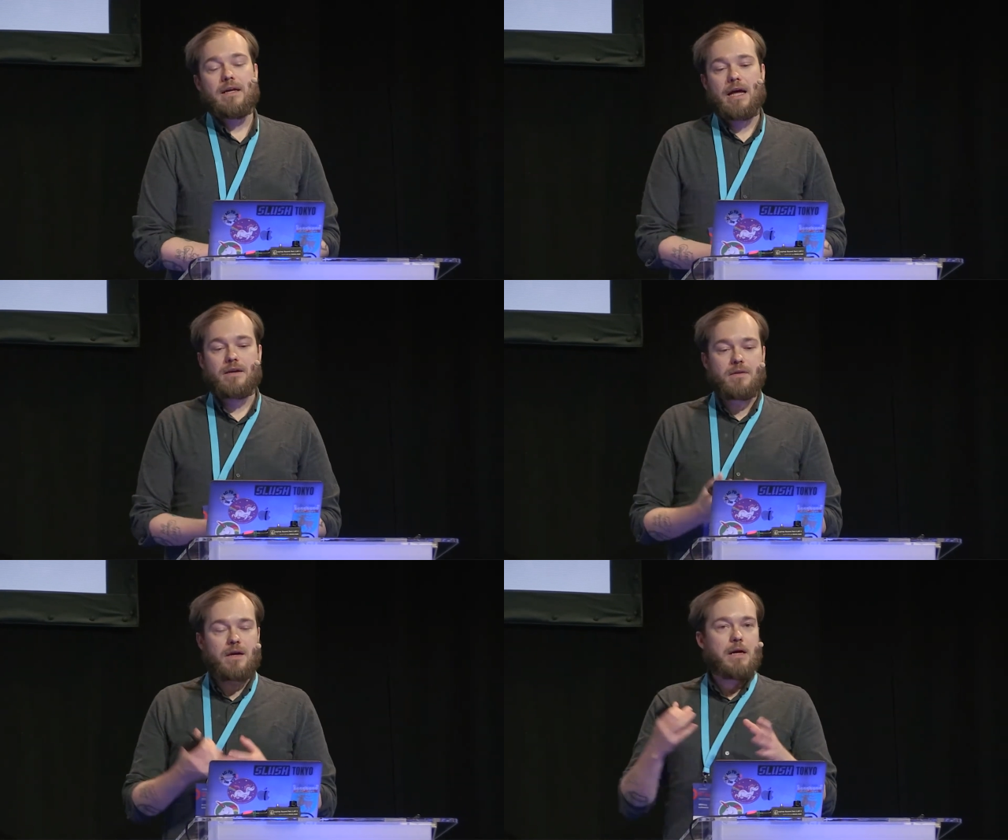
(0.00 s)

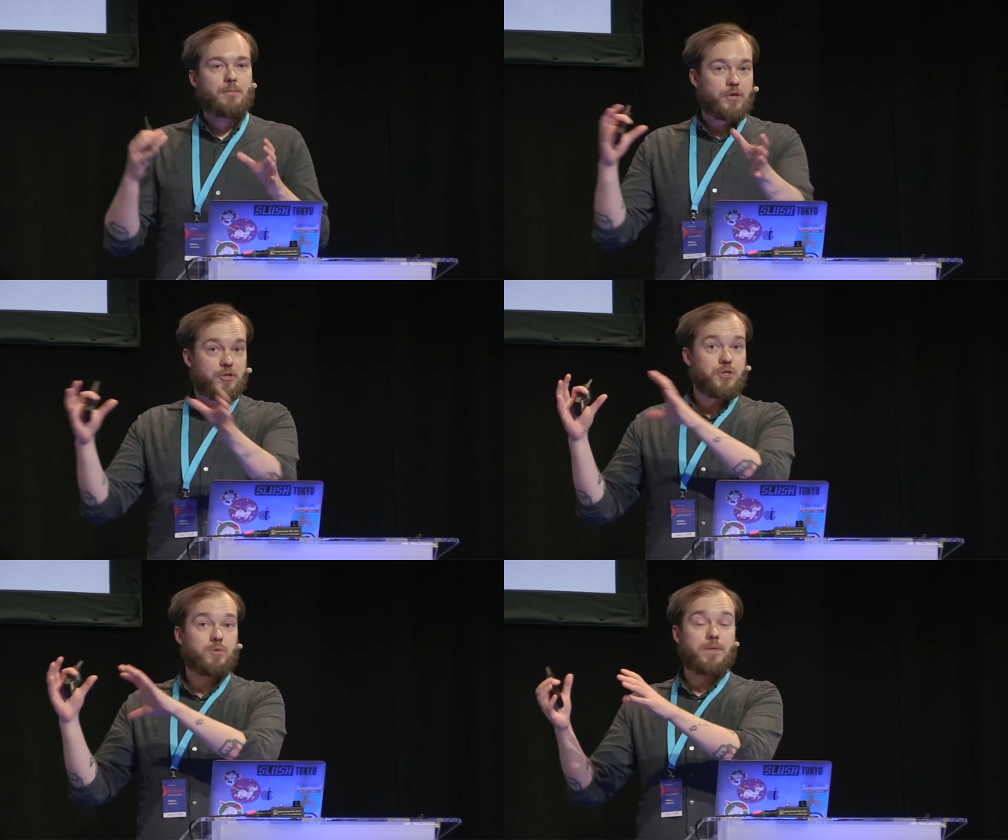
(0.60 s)
and I'm going to
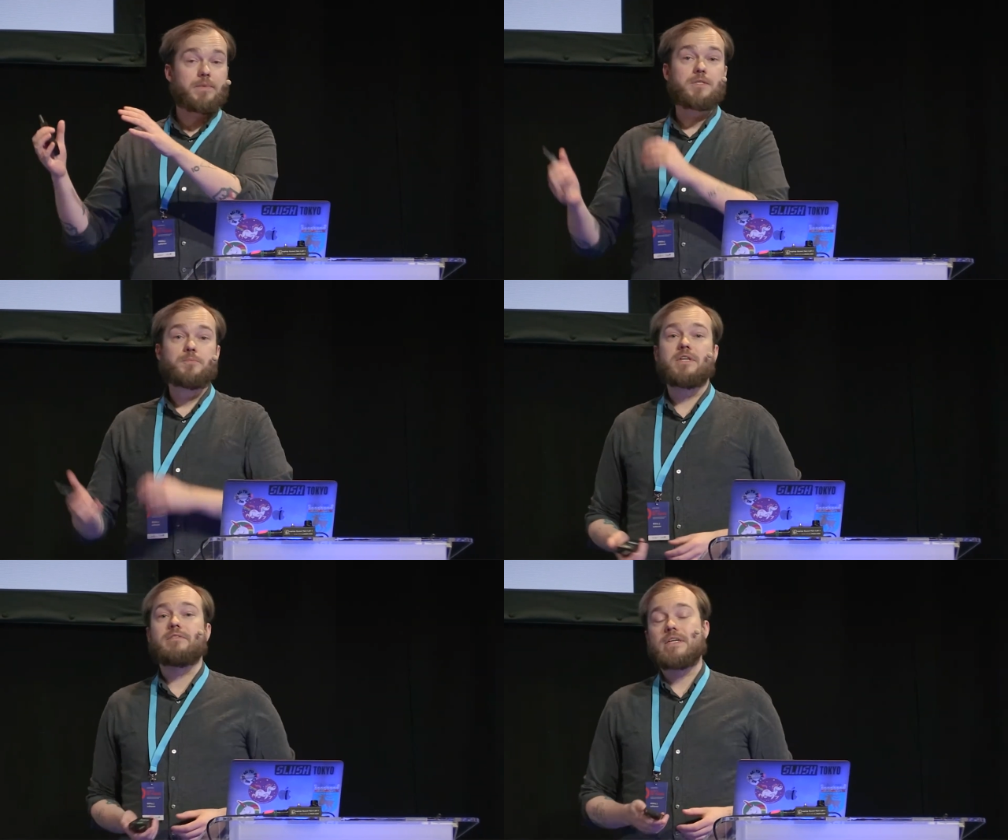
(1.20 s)
show some
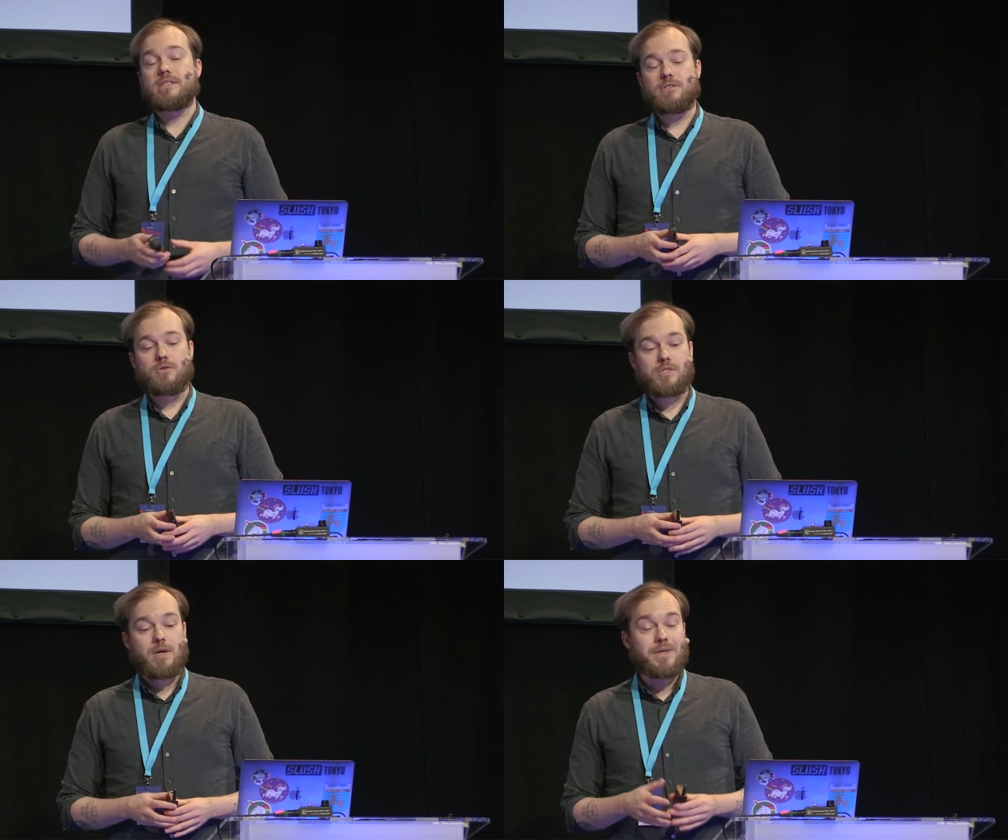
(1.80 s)
experiences
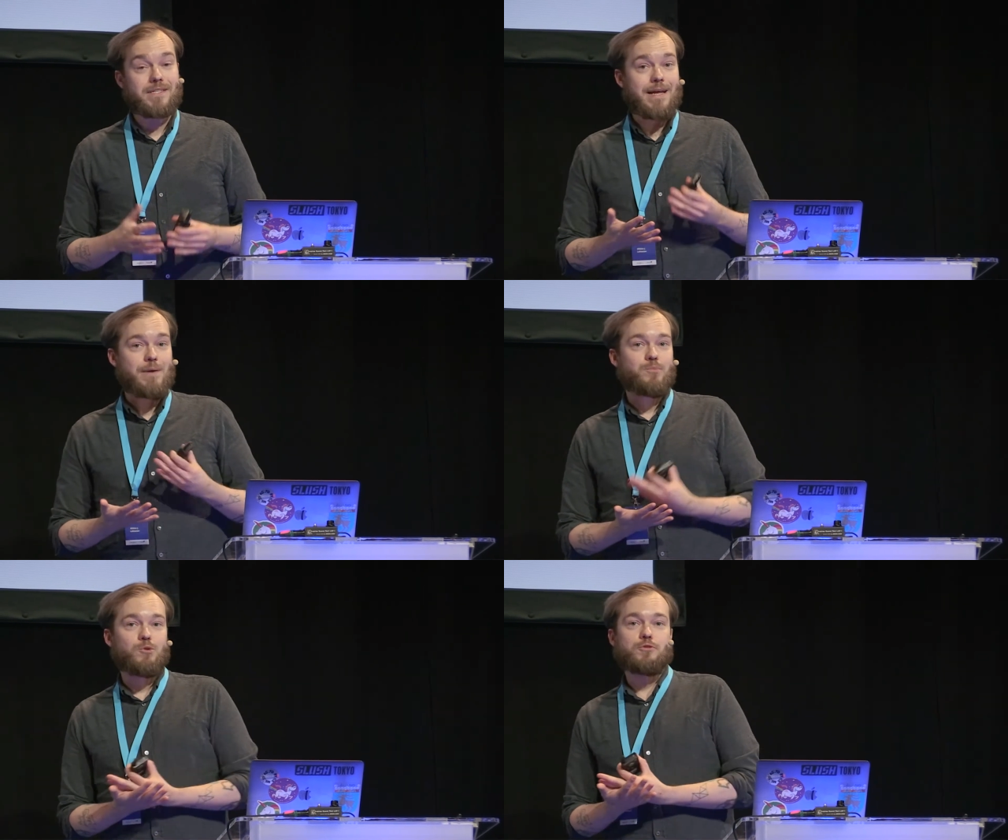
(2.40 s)
or some
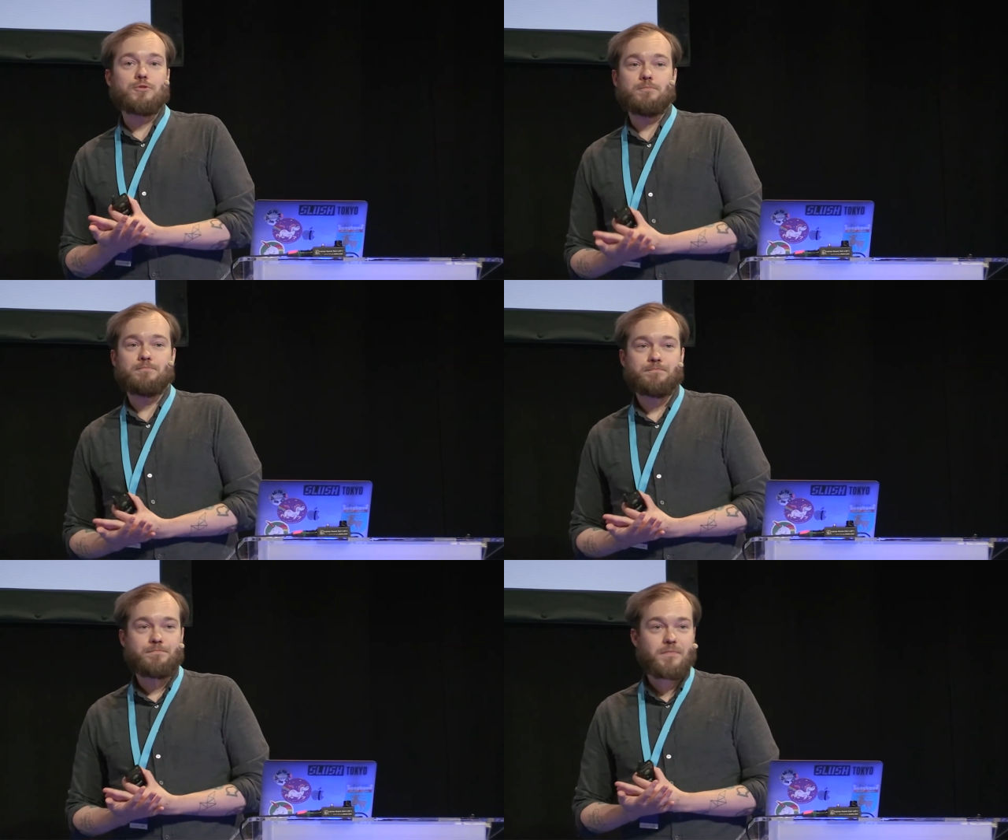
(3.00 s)
examples
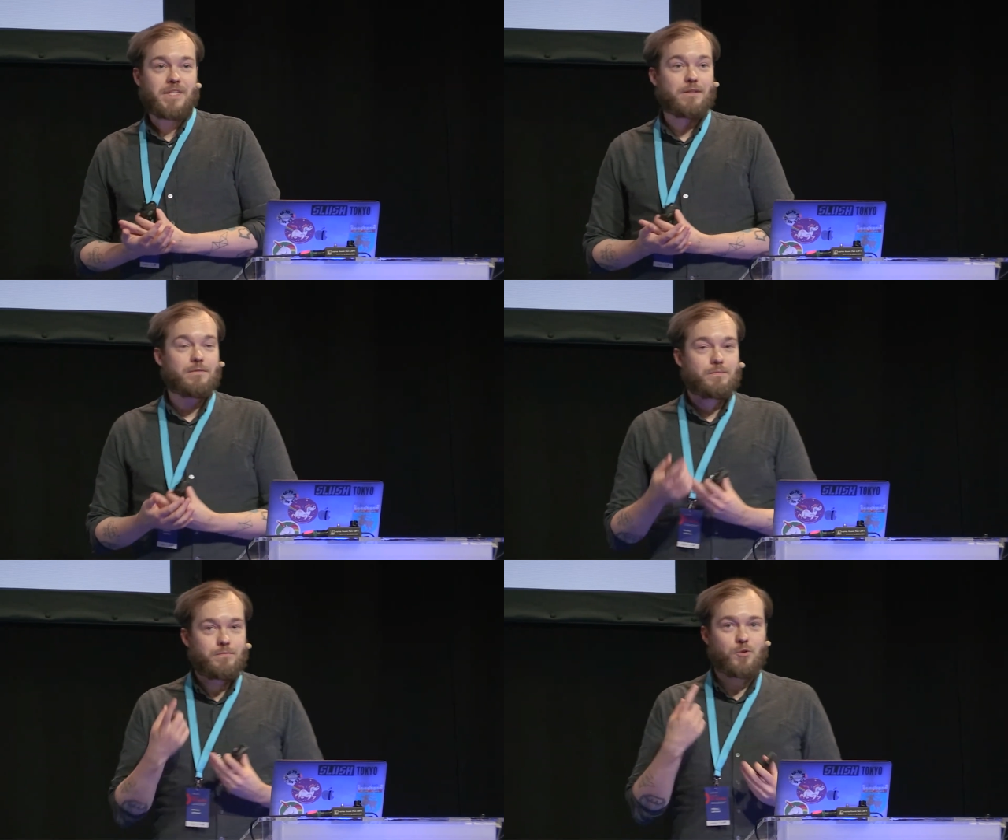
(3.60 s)
that
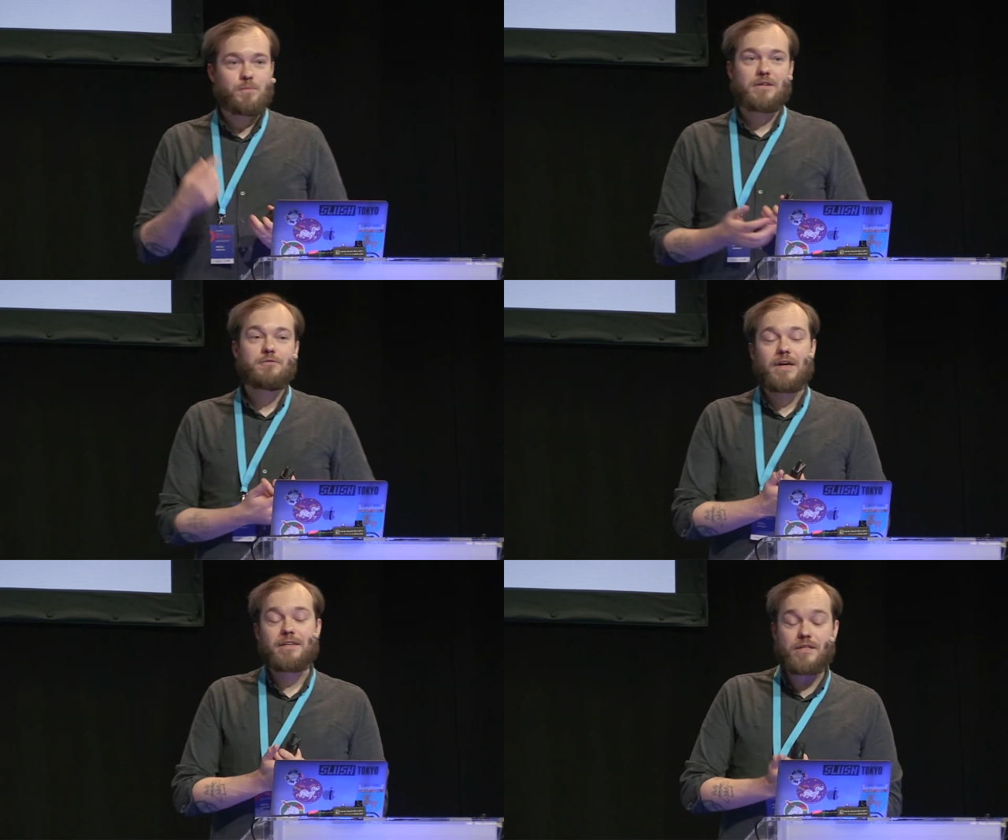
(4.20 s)
you might
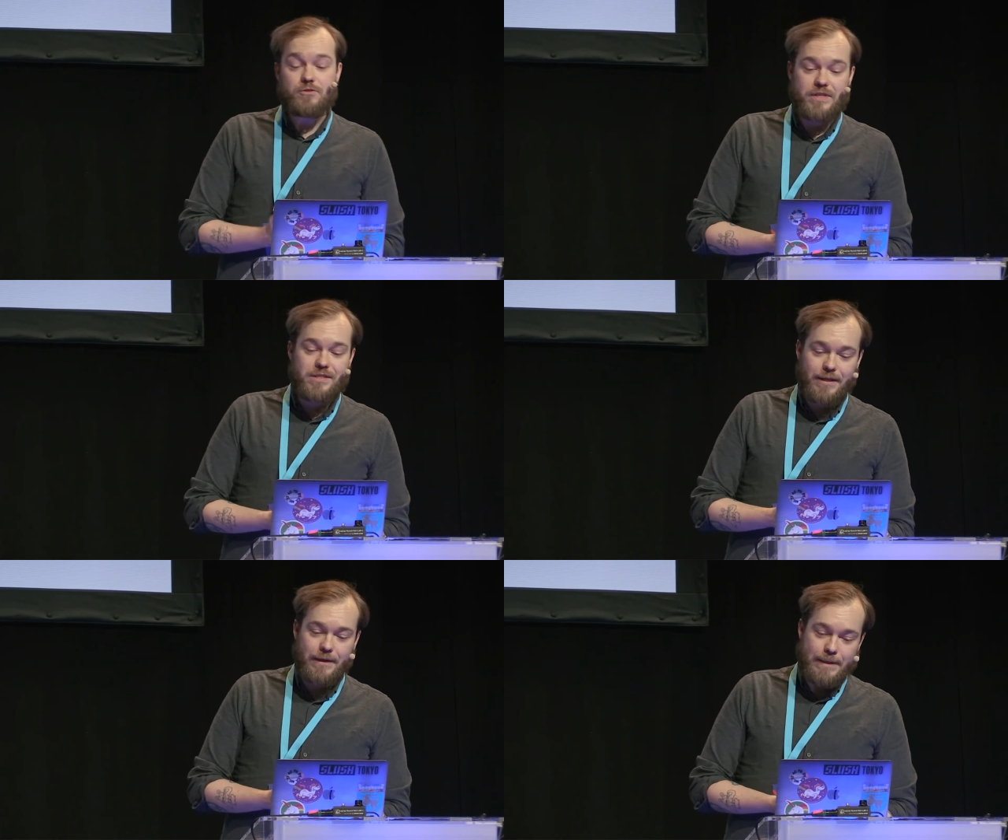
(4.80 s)
find
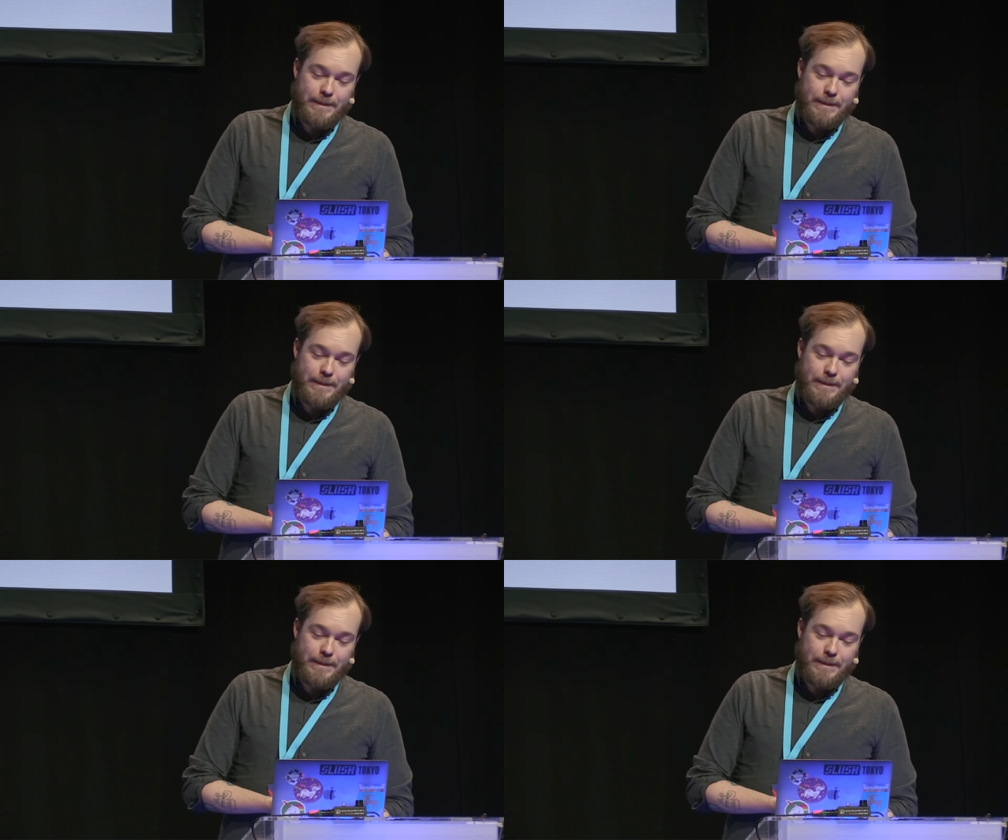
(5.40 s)
interesting